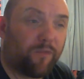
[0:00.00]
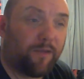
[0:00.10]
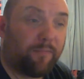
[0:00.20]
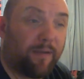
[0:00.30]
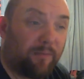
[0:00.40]

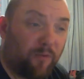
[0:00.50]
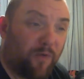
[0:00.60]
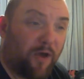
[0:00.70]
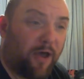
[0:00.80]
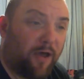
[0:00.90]
And the people who
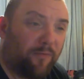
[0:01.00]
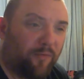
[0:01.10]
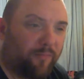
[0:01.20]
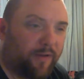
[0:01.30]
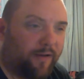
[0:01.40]
were
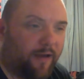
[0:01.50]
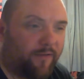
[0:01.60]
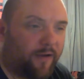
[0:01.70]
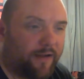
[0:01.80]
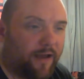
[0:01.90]
wouldn't be
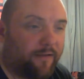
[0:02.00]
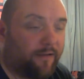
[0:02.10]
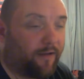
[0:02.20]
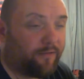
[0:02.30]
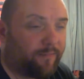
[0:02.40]
enough, I doubt.
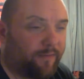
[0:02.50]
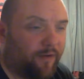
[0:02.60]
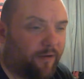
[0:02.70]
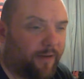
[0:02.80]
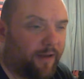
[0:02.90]
Oh, I could be
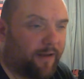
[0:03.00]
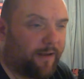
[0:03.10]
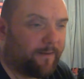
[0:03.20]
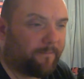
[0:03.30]
wrong about that.